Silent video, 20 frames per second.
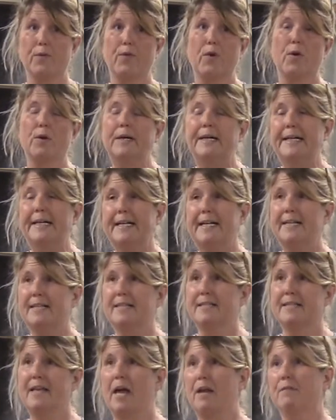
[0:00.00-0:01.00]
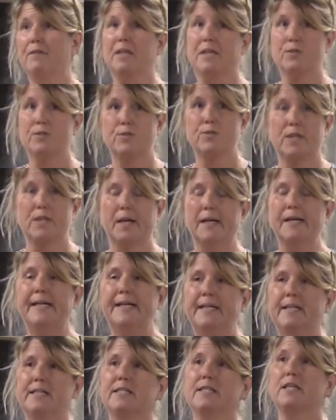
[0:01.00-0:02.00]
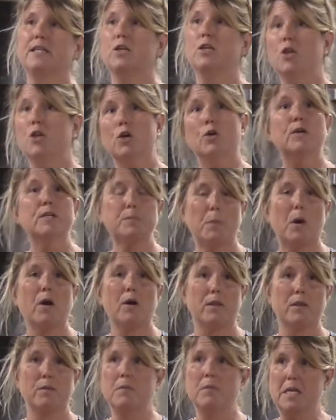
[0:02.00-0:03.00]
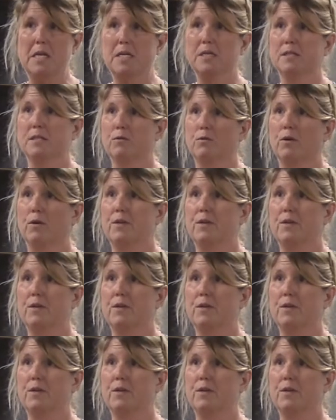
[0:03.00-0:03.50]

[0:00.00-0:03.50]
So this is kind of an interesting, this is the newest part of the media school,